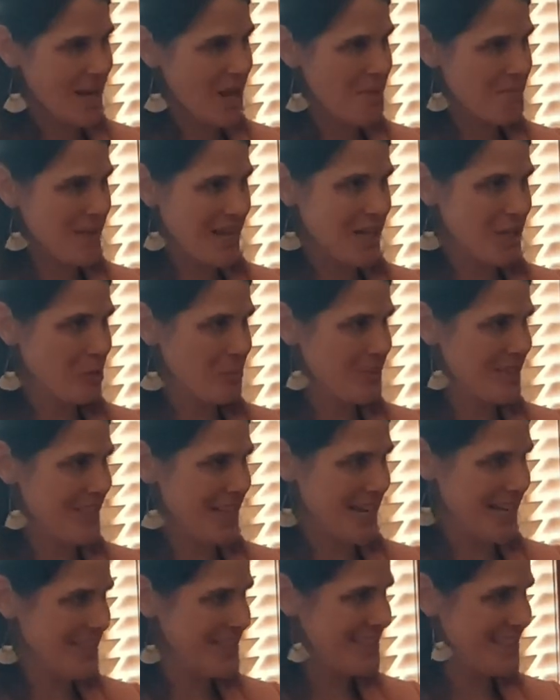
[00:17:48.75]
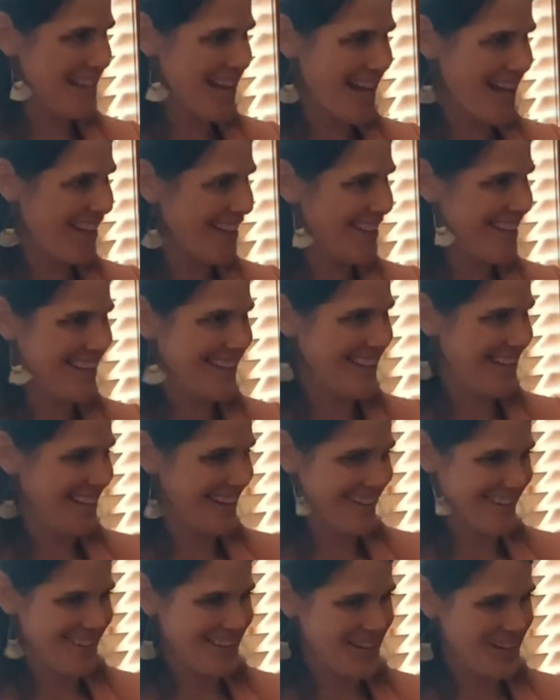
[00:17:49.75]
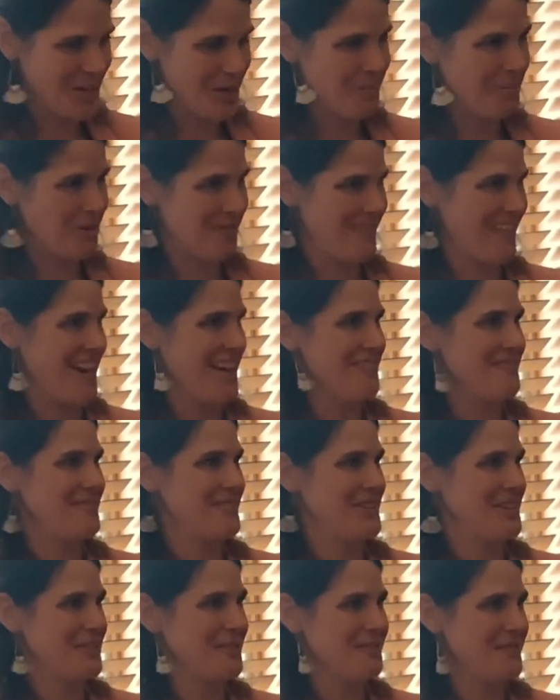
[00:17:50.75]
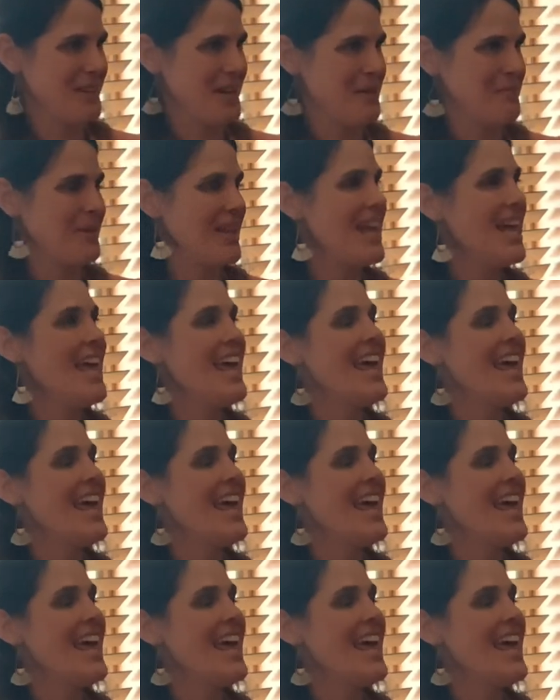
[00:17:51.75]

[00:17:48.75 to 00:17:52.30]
make your potato salad and provide for your family.